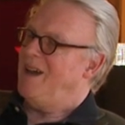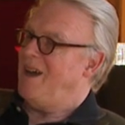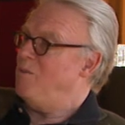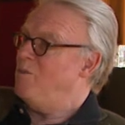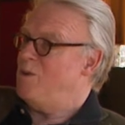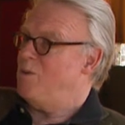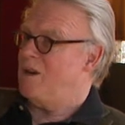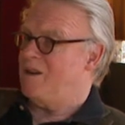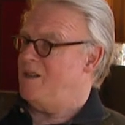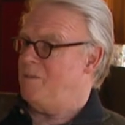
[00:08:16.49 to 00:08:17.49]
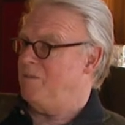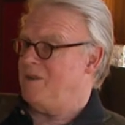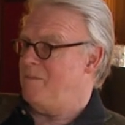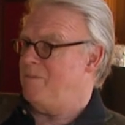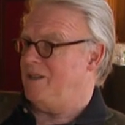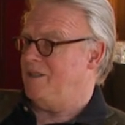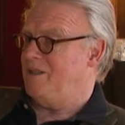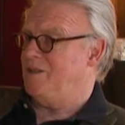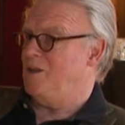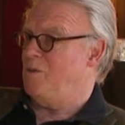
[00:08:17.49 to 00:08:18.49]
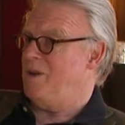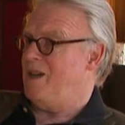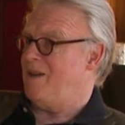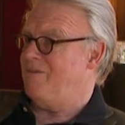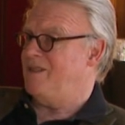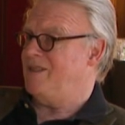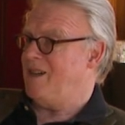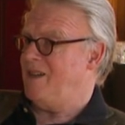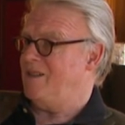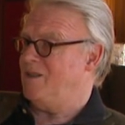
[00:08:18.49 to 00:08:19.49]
And we were under time pressure, so we have decided.